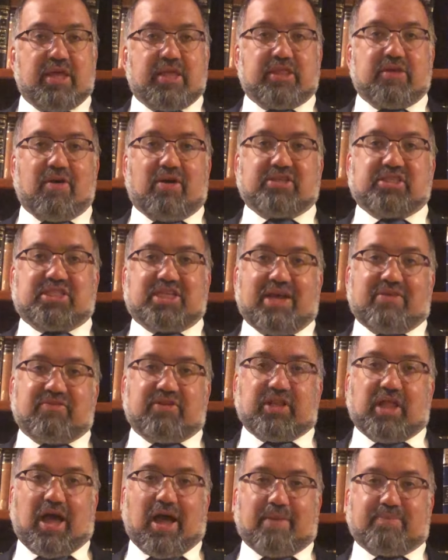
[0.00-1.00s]
There are
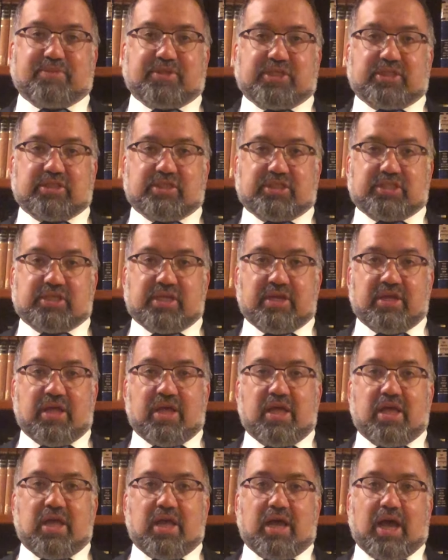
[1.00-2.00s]
several options.
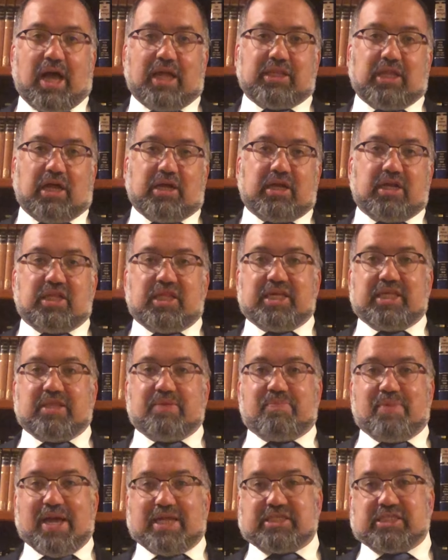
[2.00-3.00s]
Halachically, the
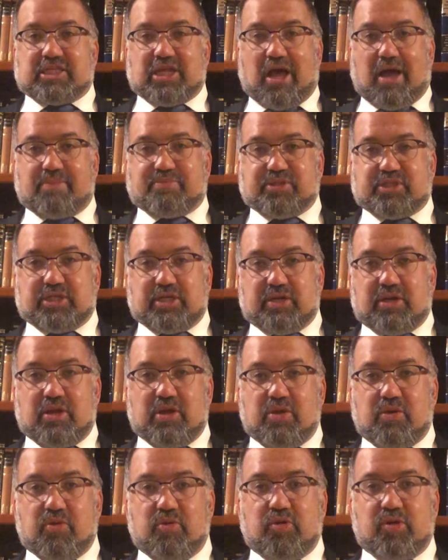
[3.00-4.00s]
best option
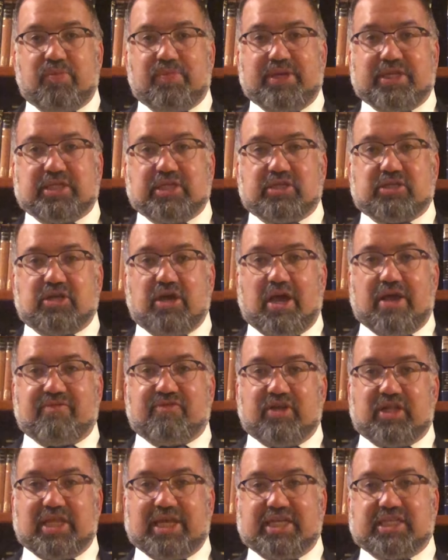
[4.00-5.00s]
would be to
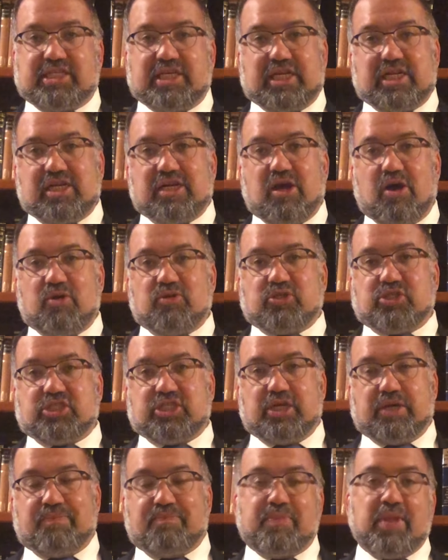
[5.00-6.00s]
tovel it in an
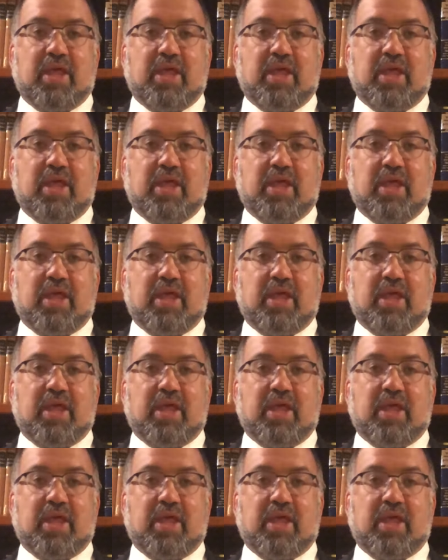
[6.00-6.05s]
ocean.